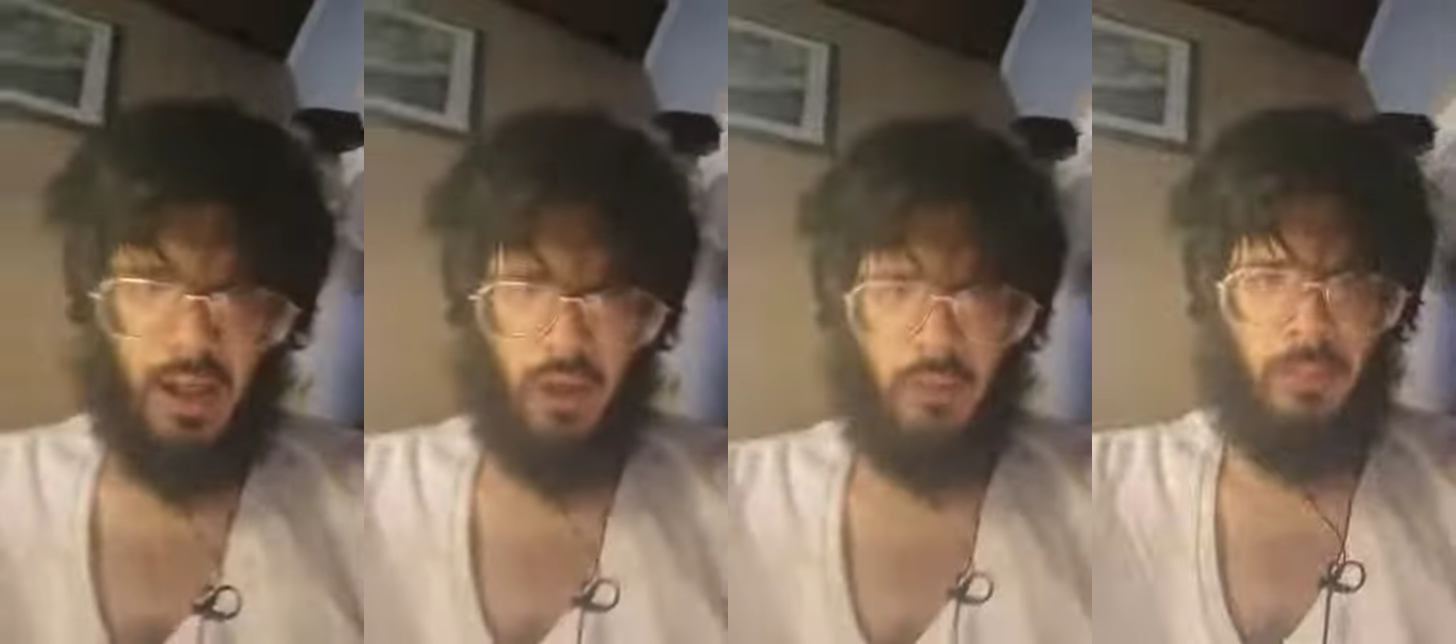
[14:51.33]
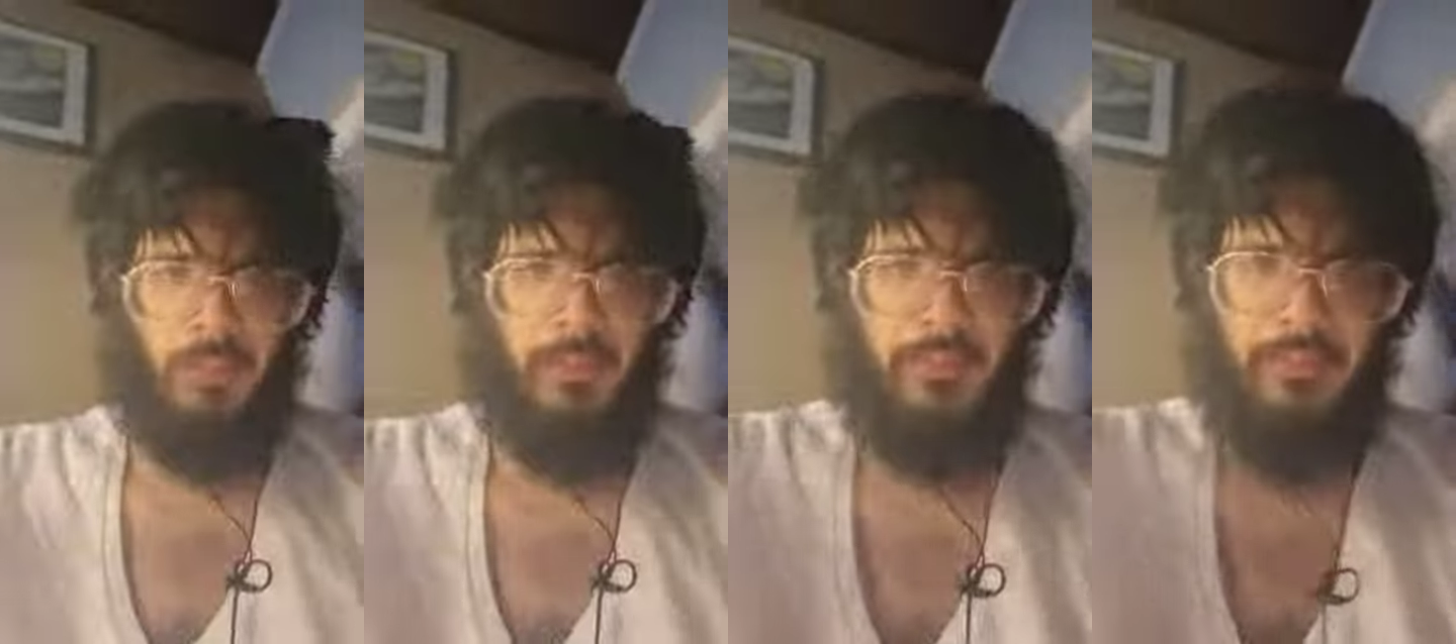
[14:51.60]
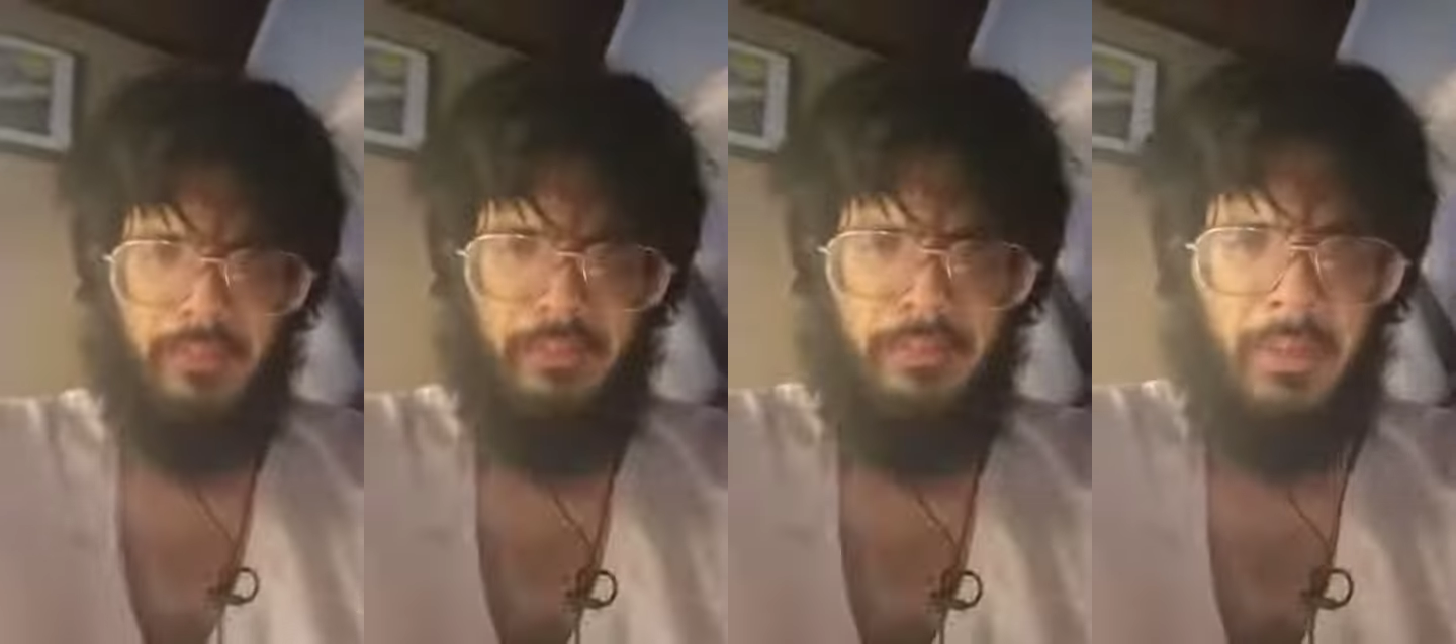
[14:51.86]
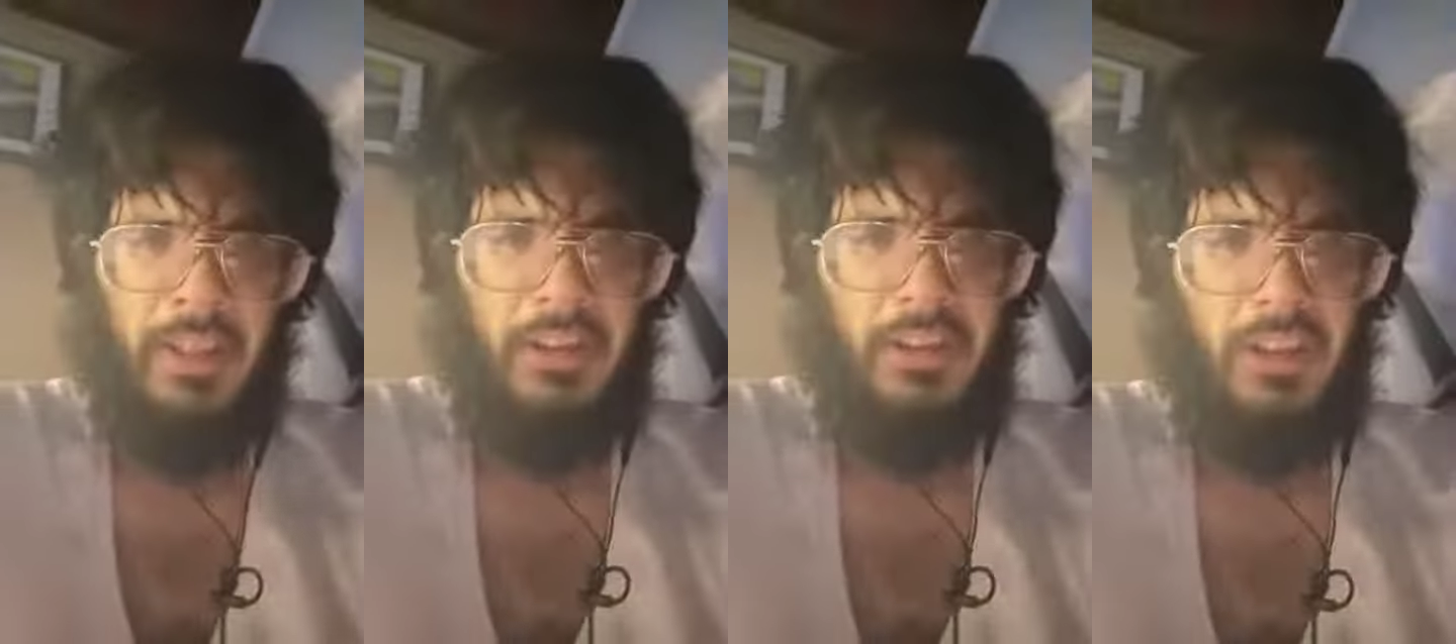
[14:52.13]
I'll
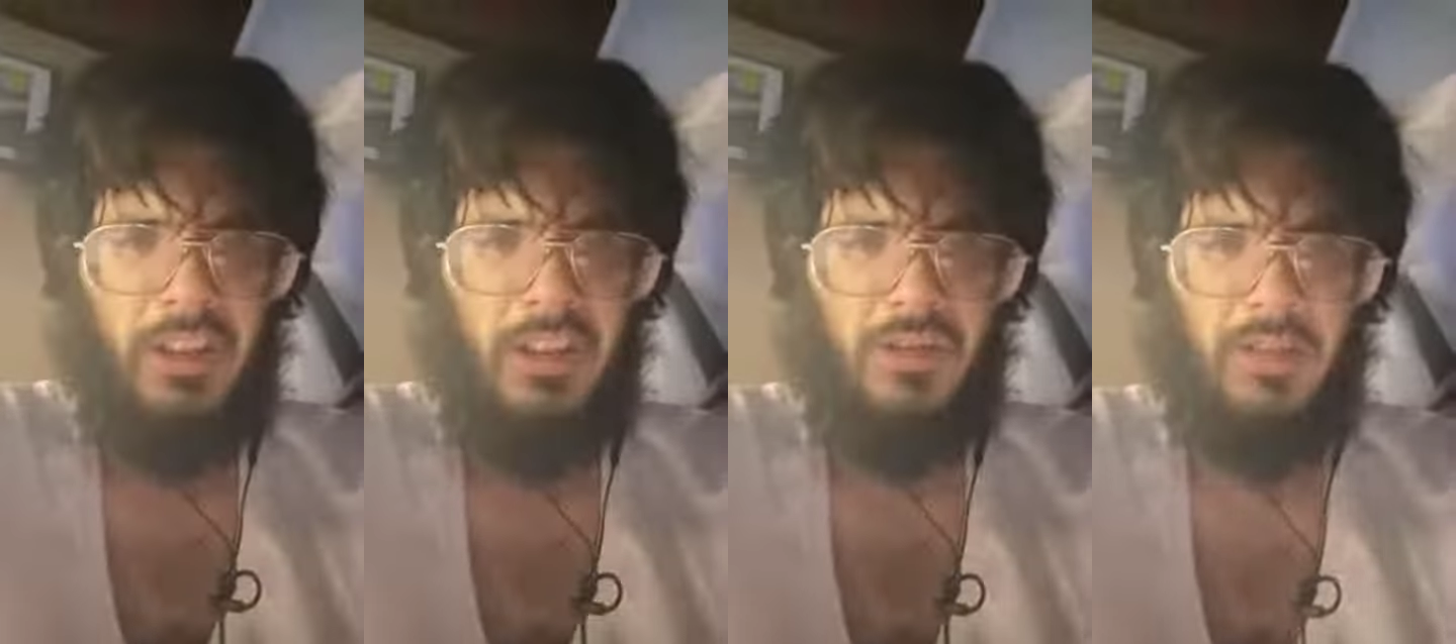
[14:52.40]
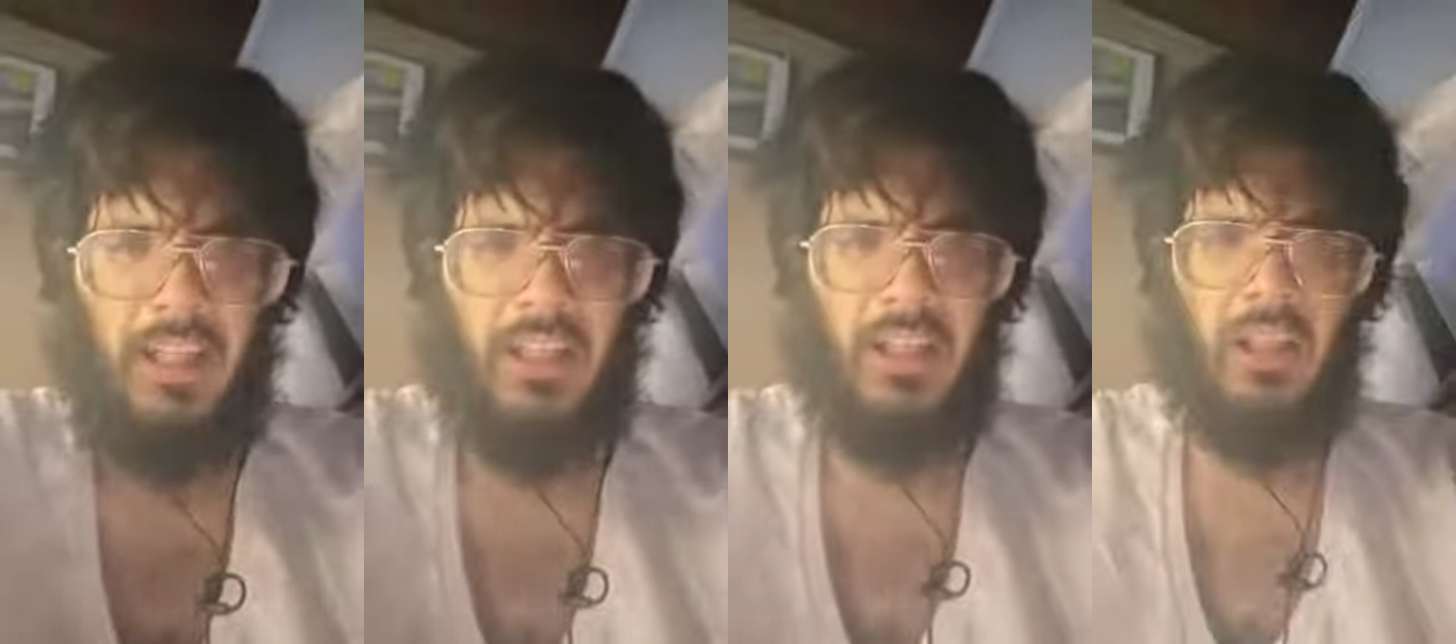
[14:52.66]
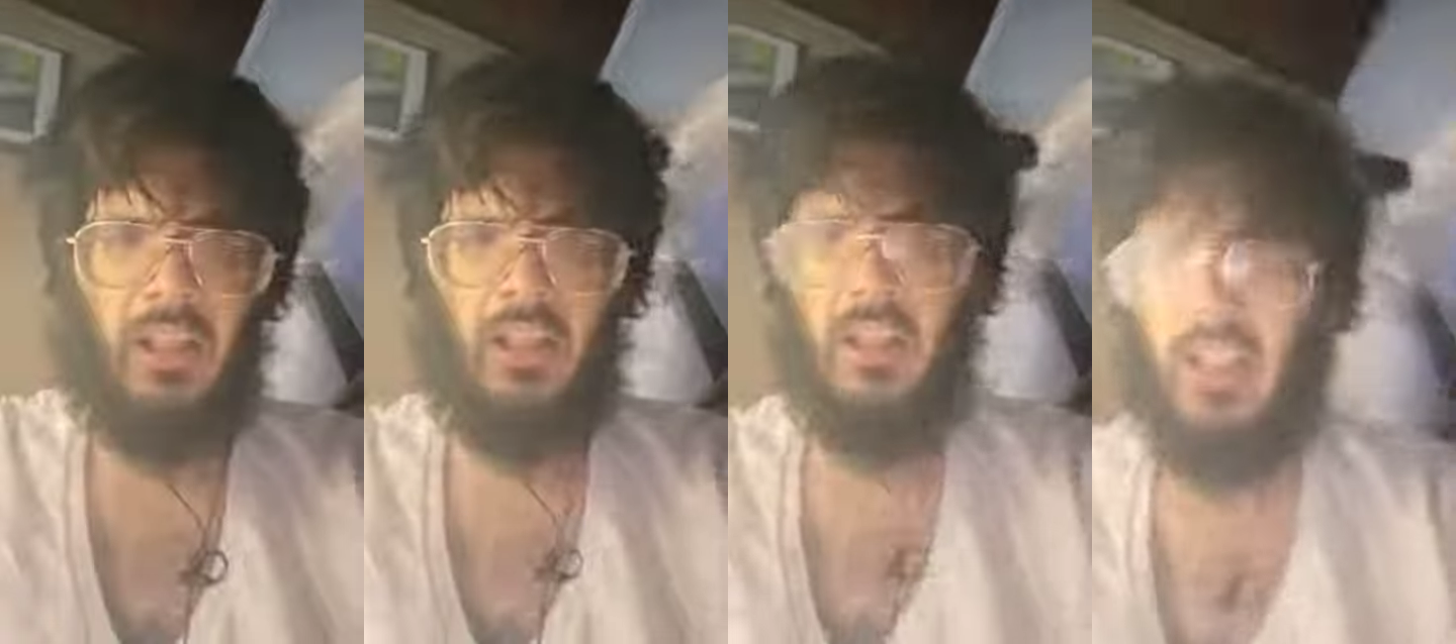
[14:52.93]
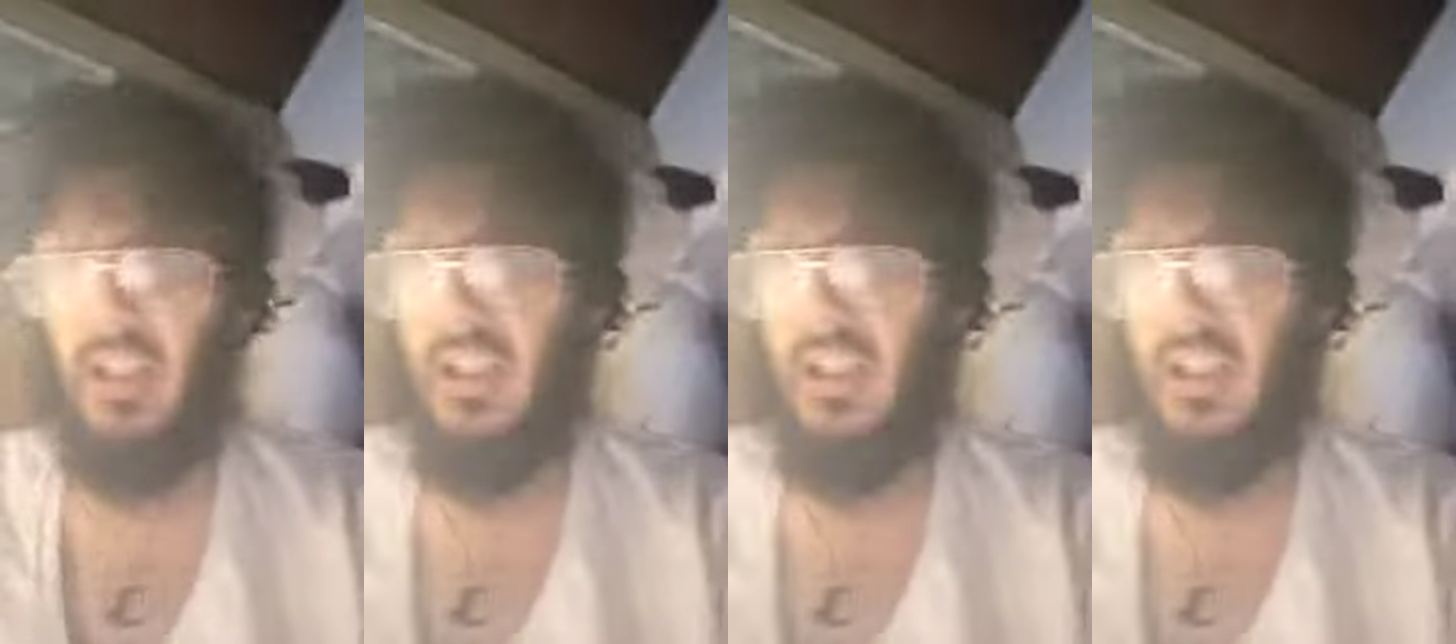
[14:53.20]
make sure to try to